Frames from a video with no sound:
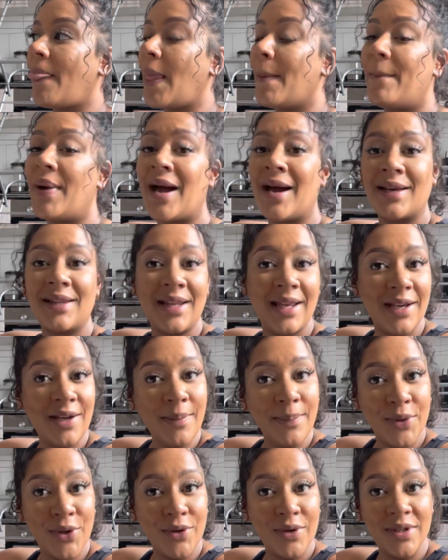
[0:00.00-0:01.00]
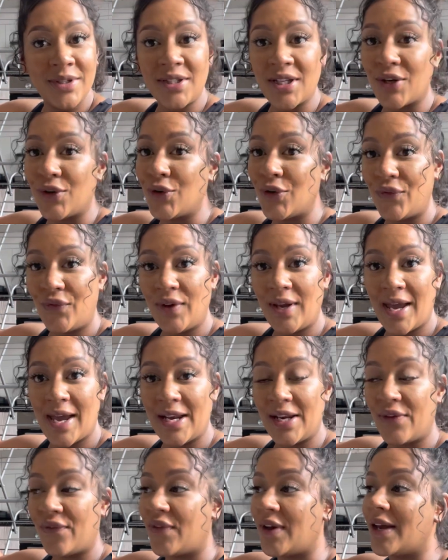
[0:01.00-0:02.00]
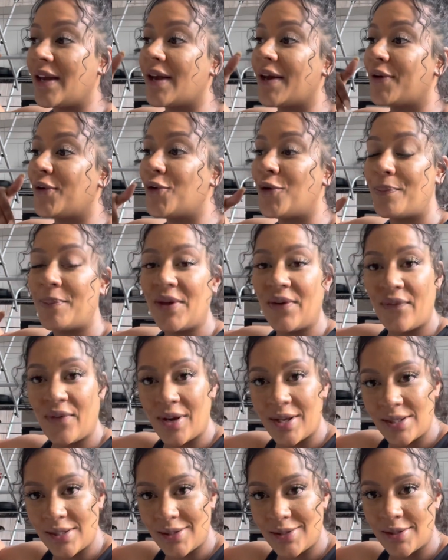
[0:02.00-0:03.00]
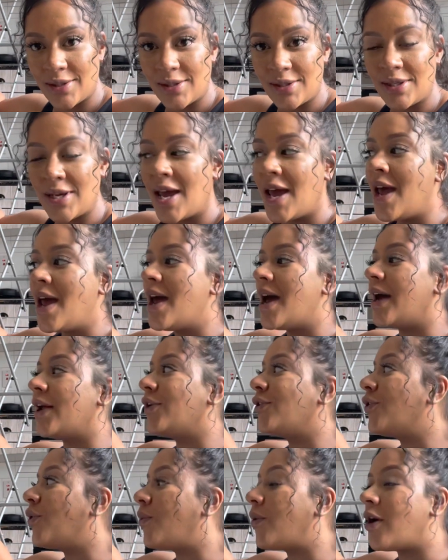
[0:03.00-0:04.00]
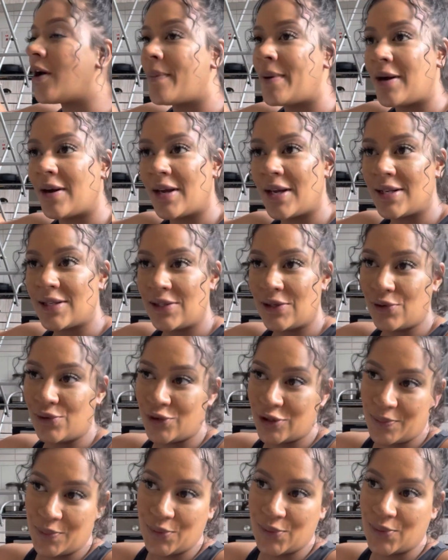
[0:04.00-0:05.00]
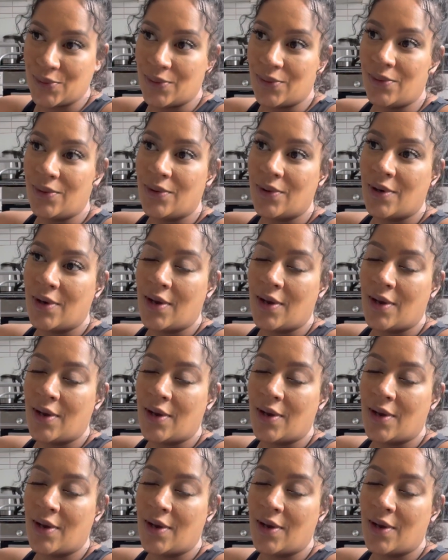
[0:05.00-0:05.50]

pack their computers and not forget anything and not be flustered and not worry about getting to the hospital